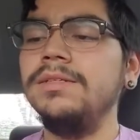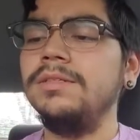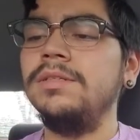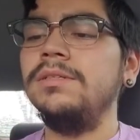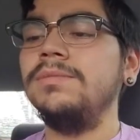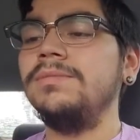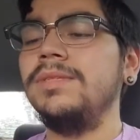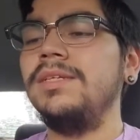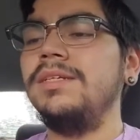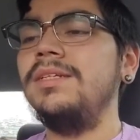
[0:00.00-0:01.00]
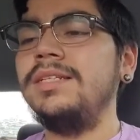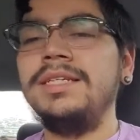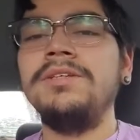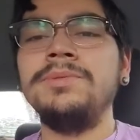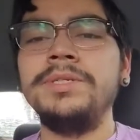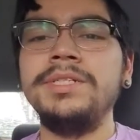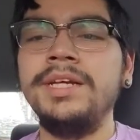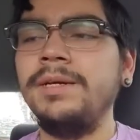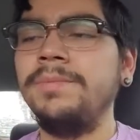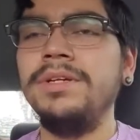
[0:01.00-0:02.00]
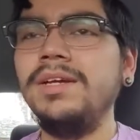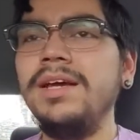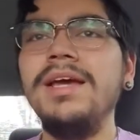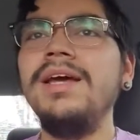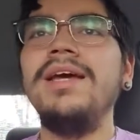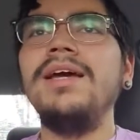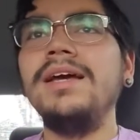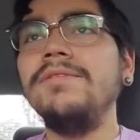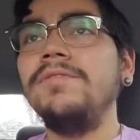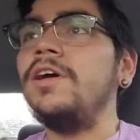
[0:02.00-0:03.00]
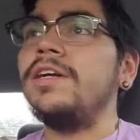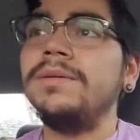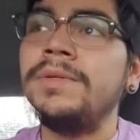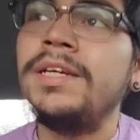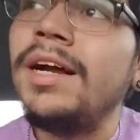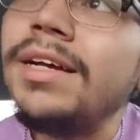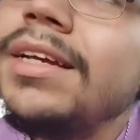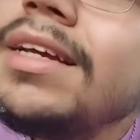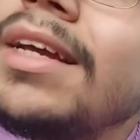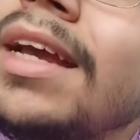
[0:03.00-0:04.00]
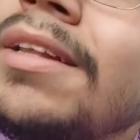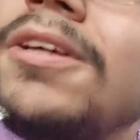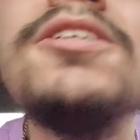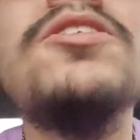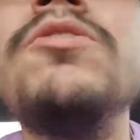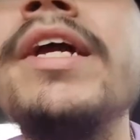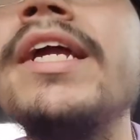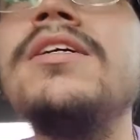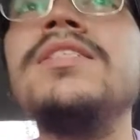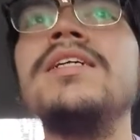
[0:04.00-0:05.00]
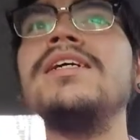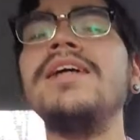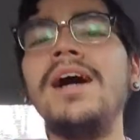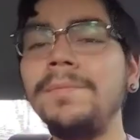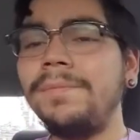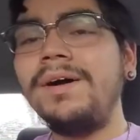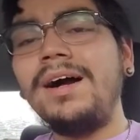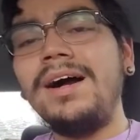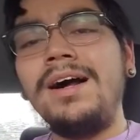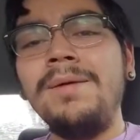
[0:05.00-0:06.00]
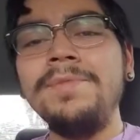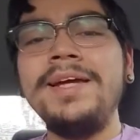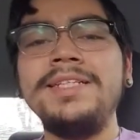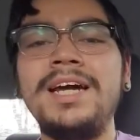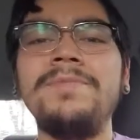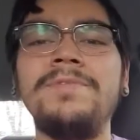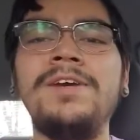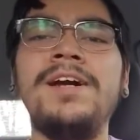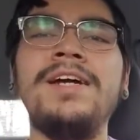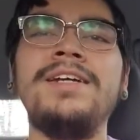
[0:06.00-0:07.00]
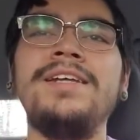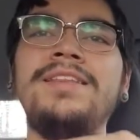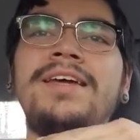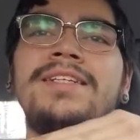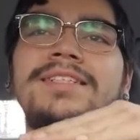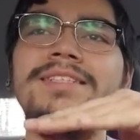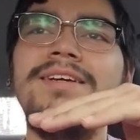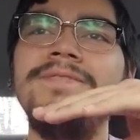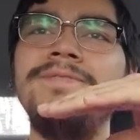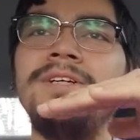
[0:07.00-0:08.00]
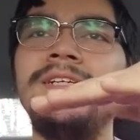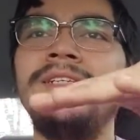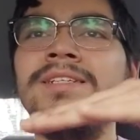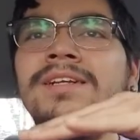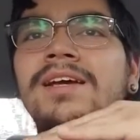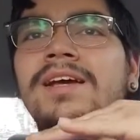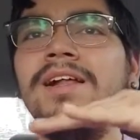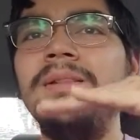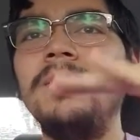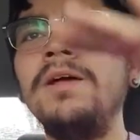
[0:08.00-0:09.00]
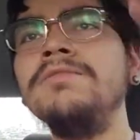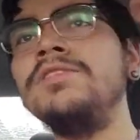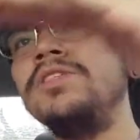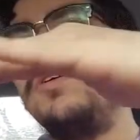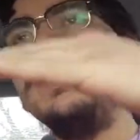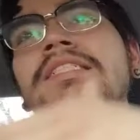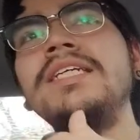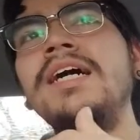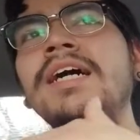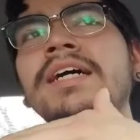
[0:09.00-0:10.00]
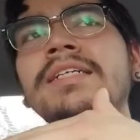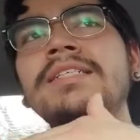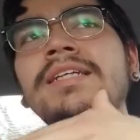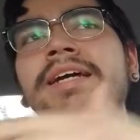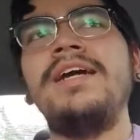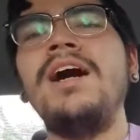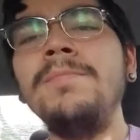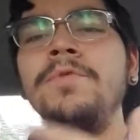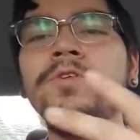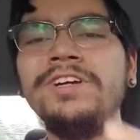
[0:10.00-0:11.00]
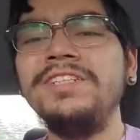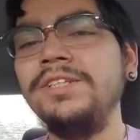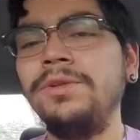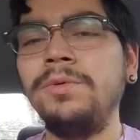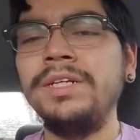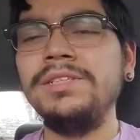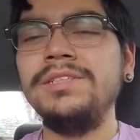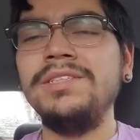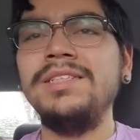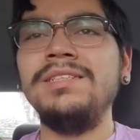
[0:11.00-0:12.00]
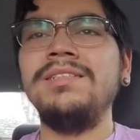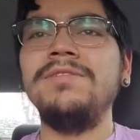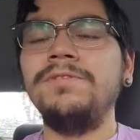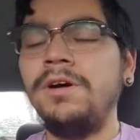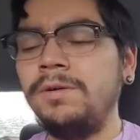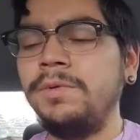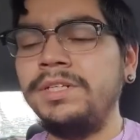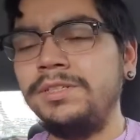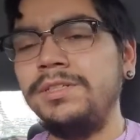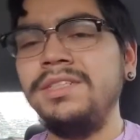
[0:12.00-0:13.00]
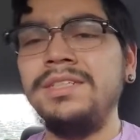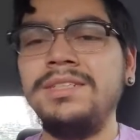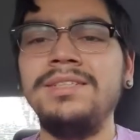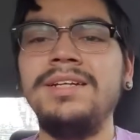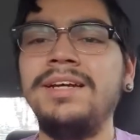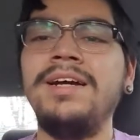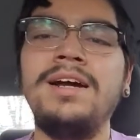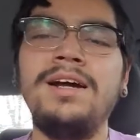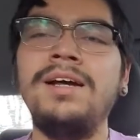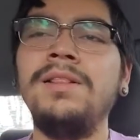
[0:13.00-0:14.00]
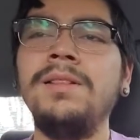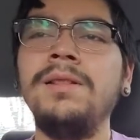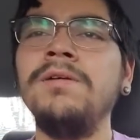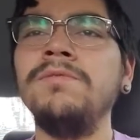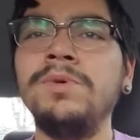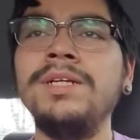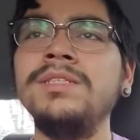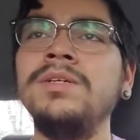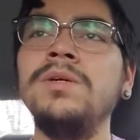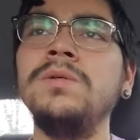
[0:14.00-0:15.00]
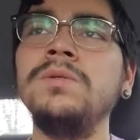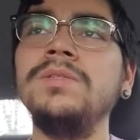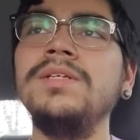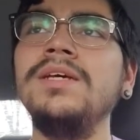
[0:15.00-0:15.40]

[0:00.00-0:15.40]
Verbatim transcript: So, guess that was a mistake, but fuck it, man. I, it looks great outside. I'm I'm that type of guy that fucking loves the gray skies. Like I'm more into the winter season, the fall winter season. Like I love when it's cold.